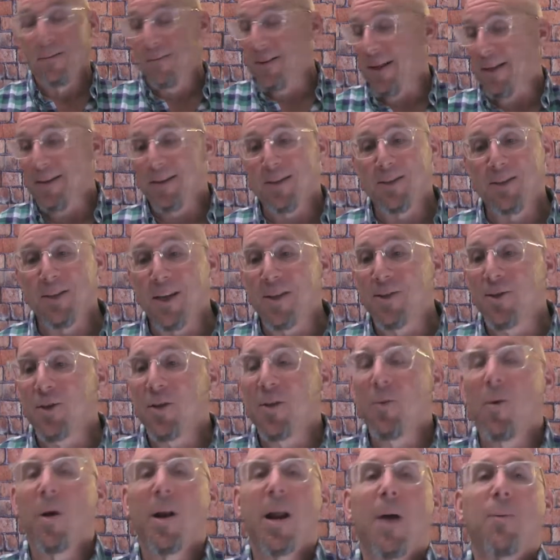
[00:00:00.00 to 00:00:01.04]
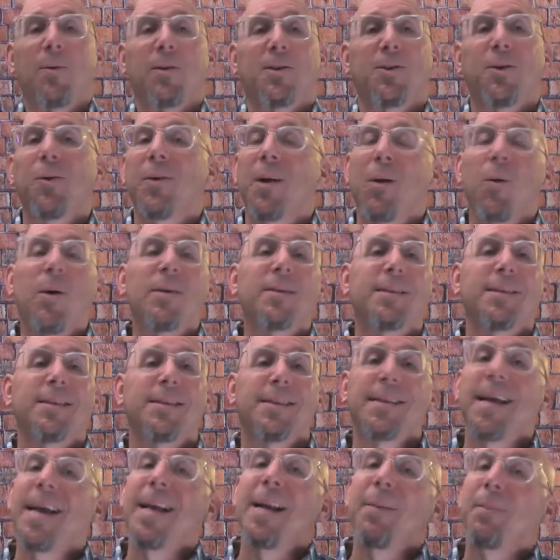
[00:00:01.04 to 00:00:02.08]
That's essentially what I was doing. I wasn't
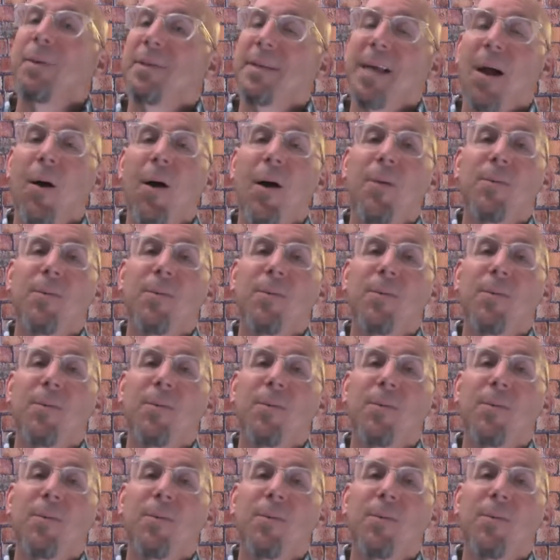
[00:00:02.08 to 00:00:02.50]
saying it, but it's how I